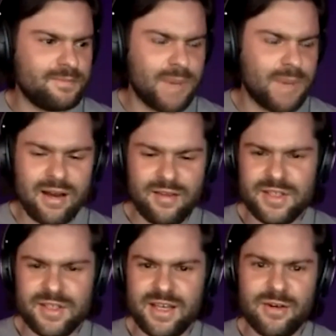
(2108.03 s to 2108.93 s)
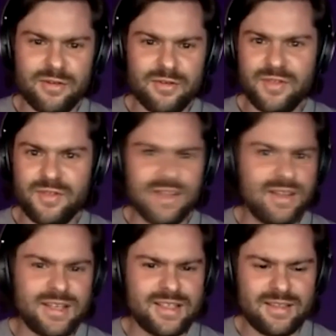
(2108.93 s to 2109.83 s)
part of yourself that
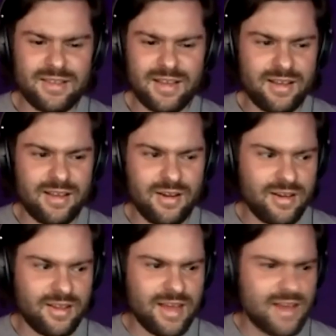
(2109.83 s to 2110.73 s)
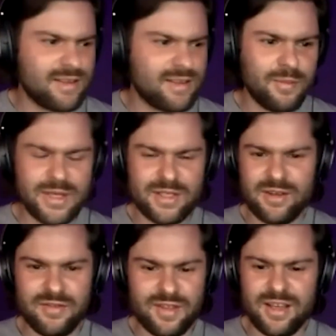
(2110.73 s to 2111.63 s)
there's, 1,000 copies
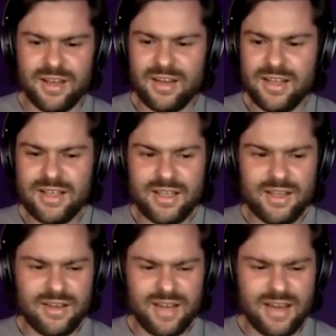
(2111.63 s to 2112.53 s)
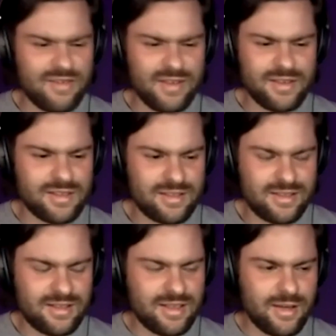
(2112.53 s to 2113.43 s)
of that, that feels
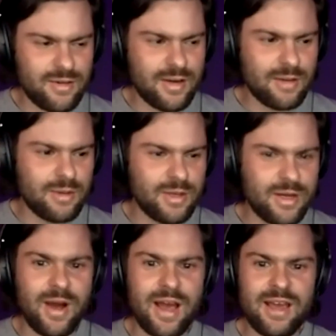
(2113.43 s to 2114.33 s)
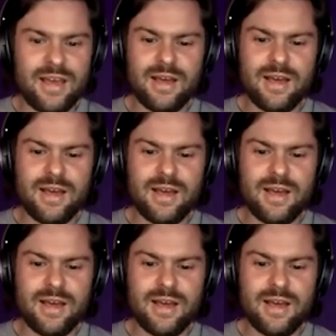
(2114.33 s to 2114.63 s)
incredible in a way.